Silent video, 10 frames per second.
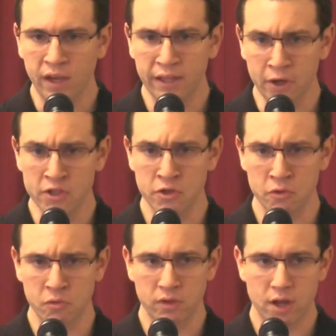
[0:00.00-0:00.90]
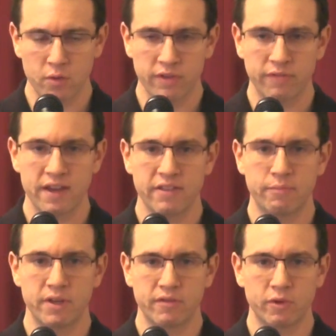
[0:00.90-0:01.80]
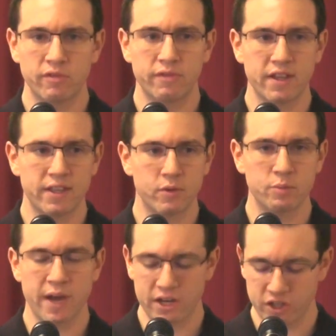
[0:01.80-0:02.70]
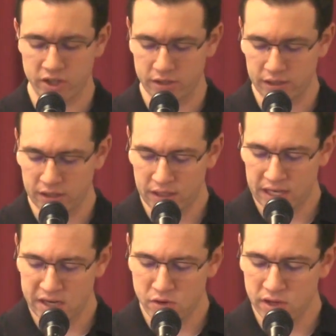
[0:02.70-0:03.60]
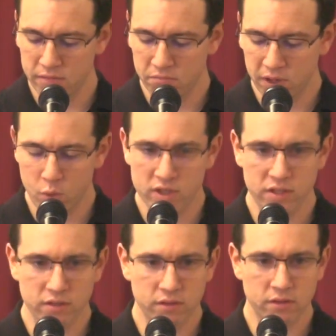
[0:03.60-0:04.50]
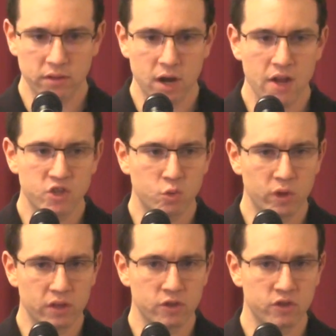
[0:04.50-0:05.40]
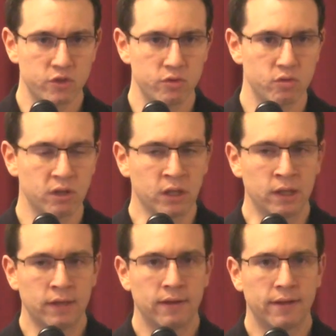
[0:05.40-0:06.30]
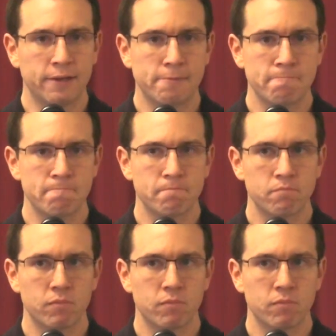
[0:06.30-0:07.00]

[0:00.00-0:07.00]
And then also, along with faith, being full of faith, he was patient. He knew that it wasn't God's will to um,